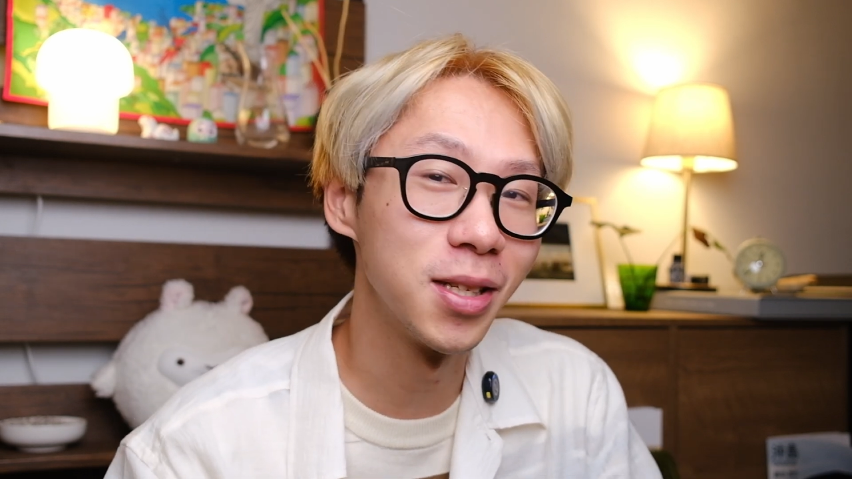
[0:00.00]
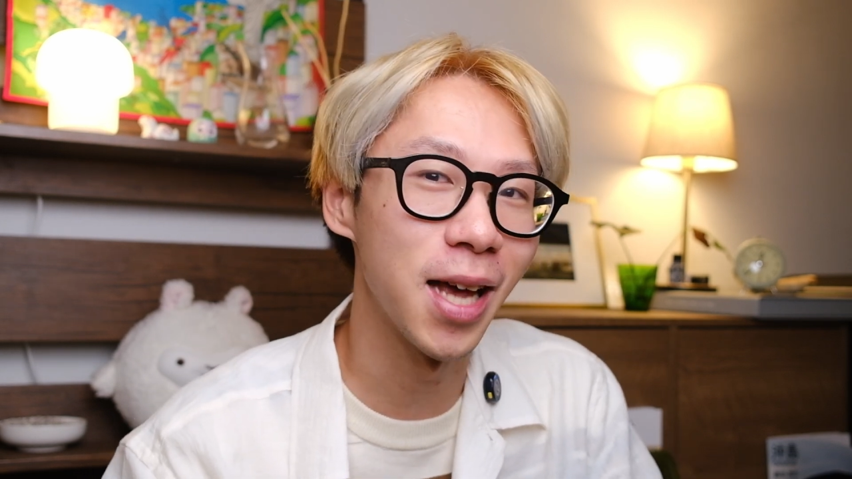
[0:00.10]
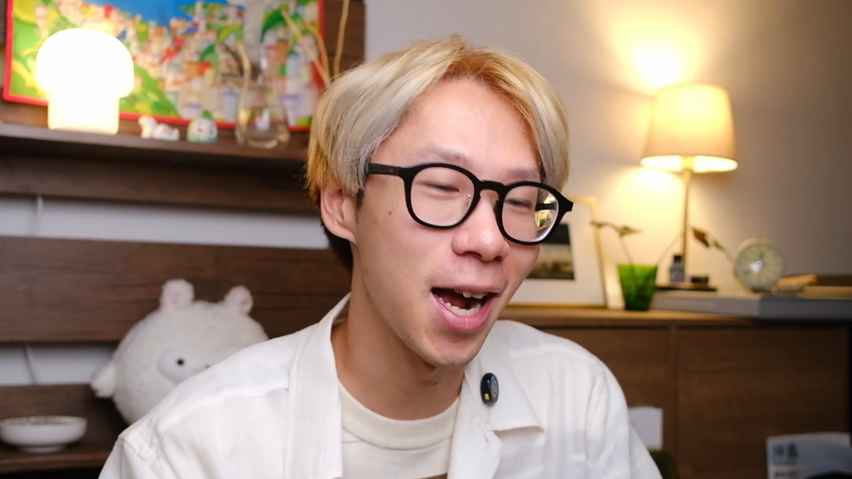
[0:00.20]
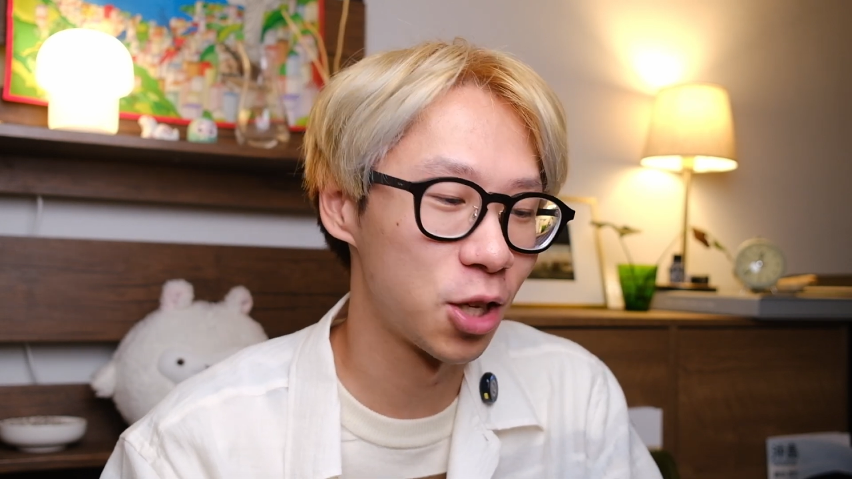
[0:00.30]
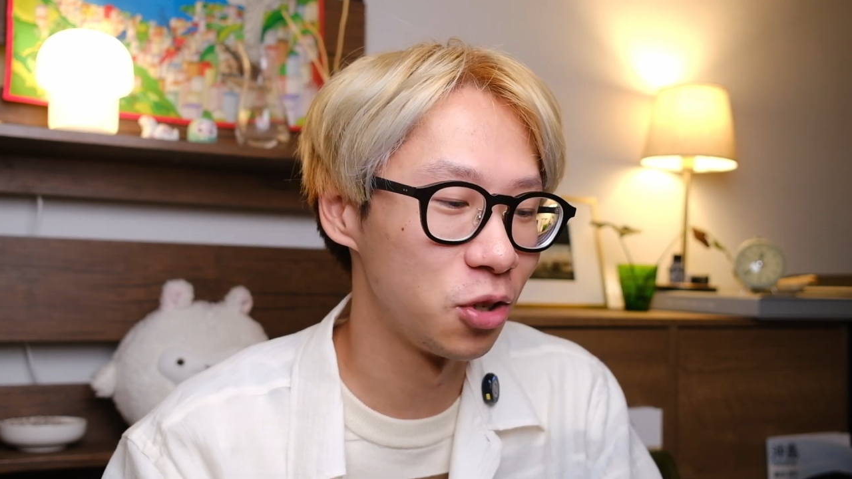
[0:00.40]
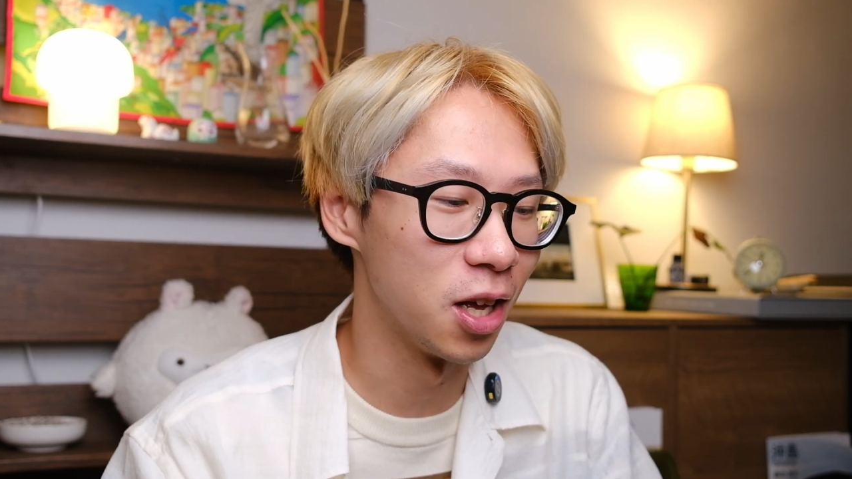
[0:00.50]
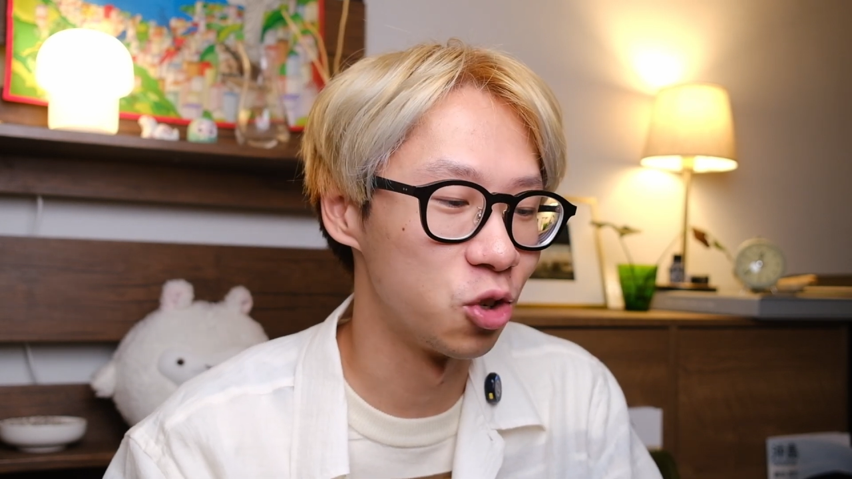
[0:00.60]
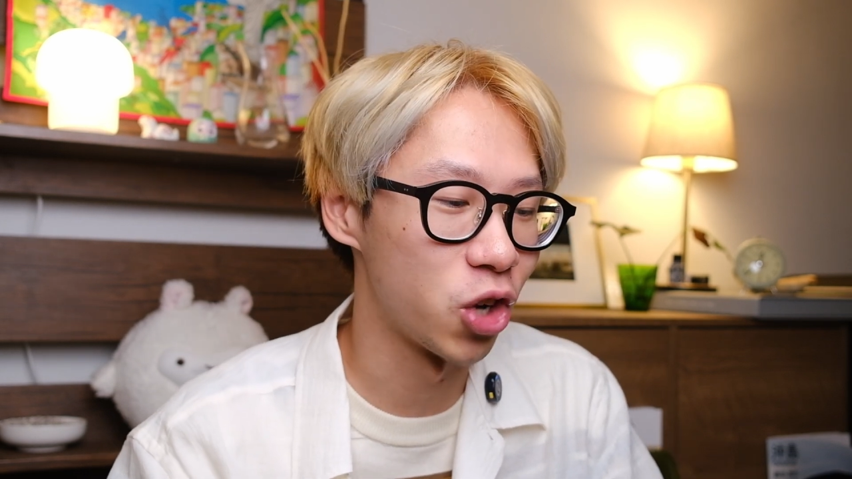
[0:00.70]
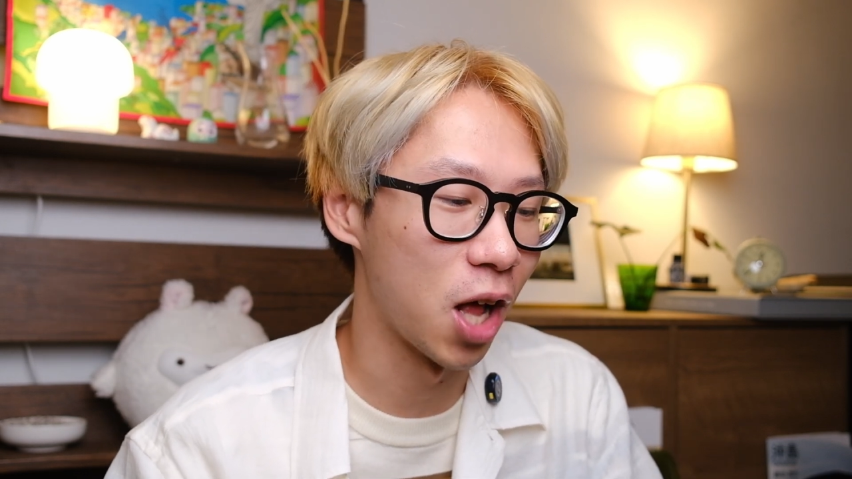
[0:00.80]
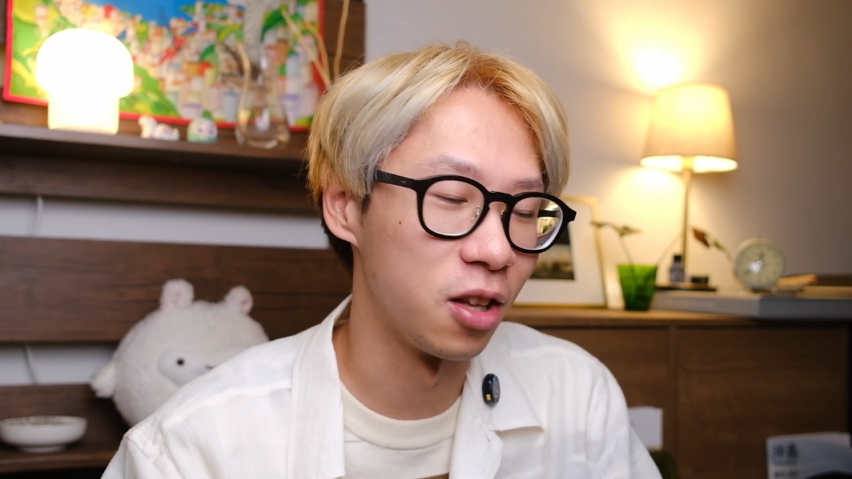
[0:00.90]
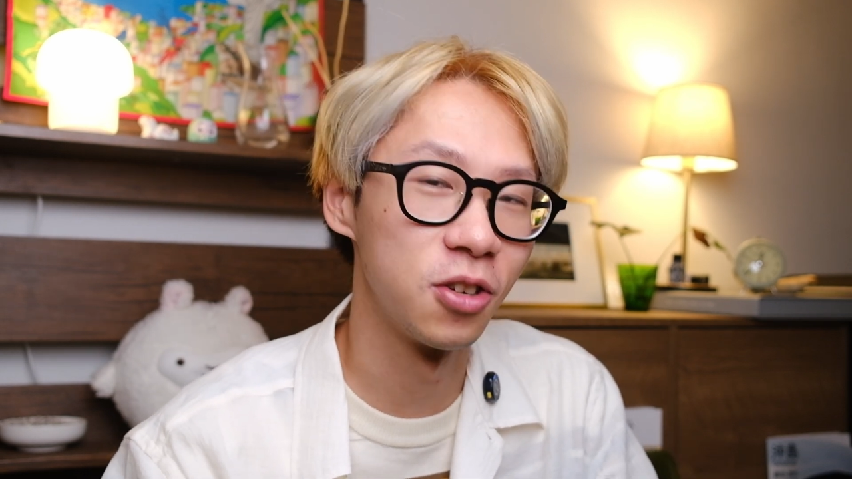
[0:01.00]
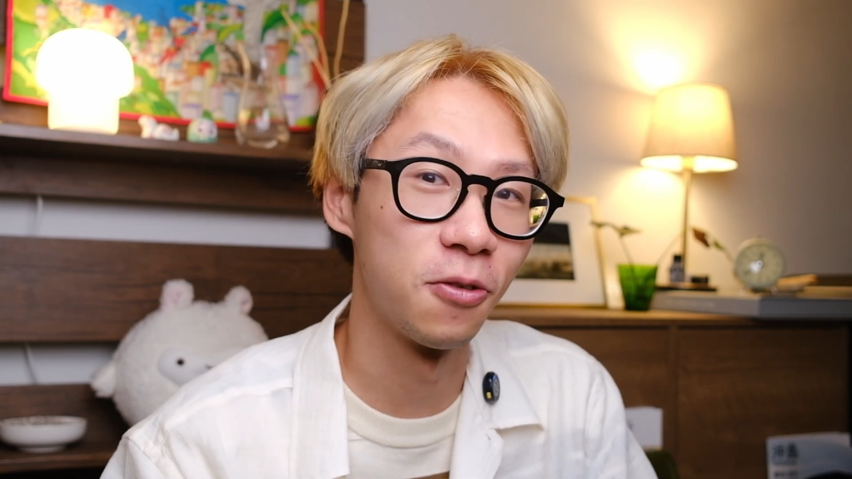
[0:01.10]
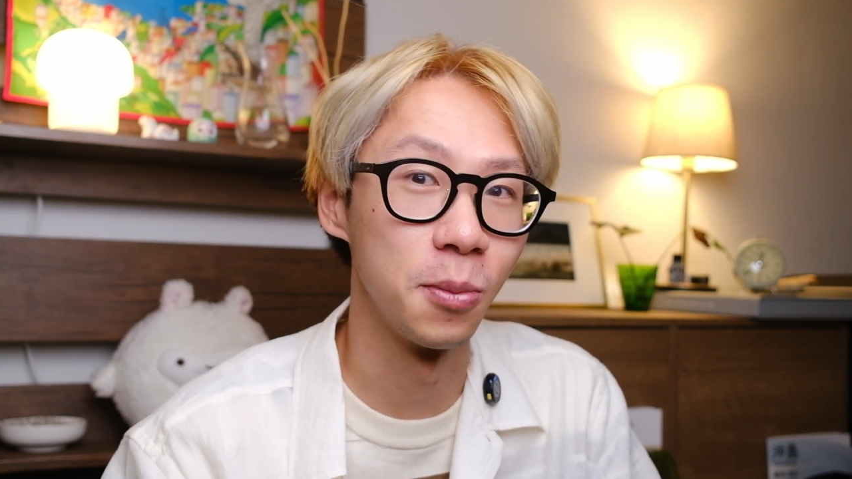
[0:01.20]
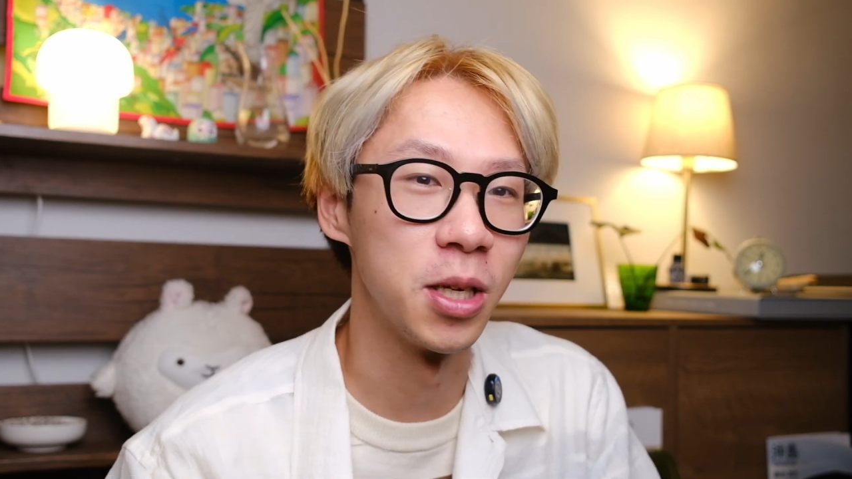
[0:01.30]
actually a challenge for me